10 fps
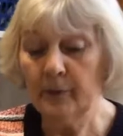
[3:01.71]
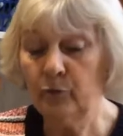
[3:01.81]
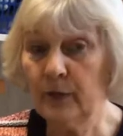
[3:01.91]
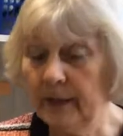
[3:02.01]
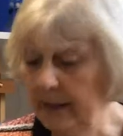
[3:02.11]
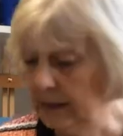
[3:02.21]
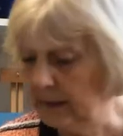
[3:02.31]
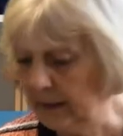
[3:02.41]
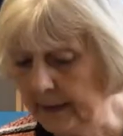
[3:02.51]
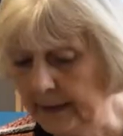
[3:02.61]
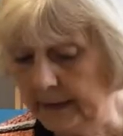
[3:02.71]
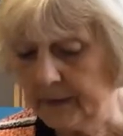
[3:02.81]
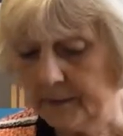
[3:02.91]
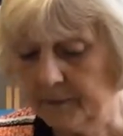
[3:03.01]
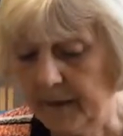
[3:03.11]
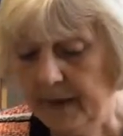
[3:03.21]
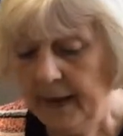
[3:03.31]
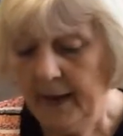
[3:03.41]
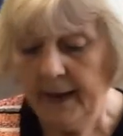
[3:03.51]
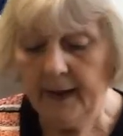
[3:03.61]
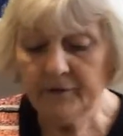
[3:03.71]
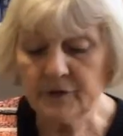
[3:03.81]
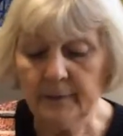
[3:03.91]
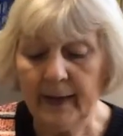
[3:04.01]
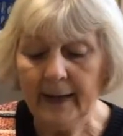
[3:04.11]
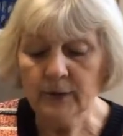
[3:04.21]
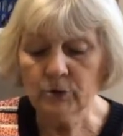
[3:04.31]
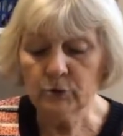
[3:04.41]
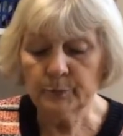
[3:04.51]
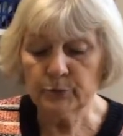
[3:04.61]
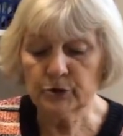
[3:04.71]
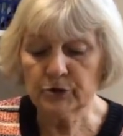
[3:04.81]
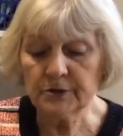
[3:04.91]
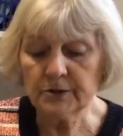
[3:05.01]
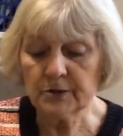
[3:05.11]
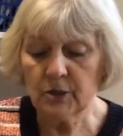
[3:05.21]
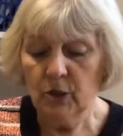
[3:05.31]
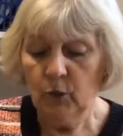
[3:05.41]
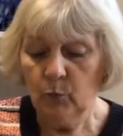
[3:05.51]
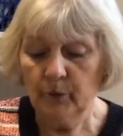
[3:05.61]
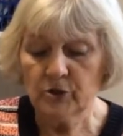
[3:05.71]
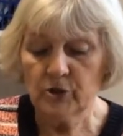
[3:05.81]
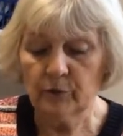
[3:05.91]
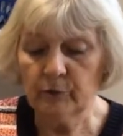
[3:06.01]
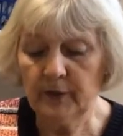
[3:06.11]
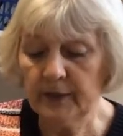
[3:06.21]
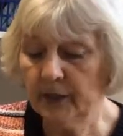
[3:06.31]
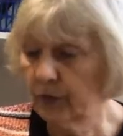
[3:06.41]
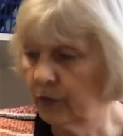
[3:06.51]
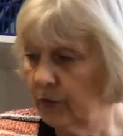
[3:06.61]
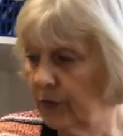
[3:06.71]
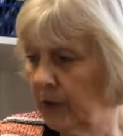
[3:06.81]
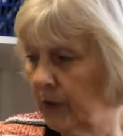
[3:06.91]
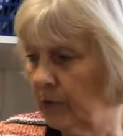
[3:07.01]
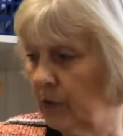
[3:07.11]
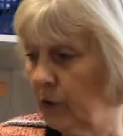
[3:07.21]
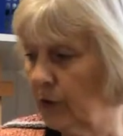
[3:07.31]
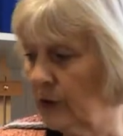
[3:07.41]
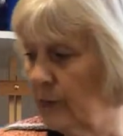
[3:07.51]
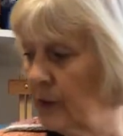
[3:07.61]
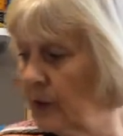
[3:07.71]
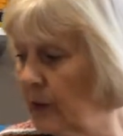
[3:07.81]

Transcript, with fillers: but I really like it. I have some angled brushes, which are really good if you're going to be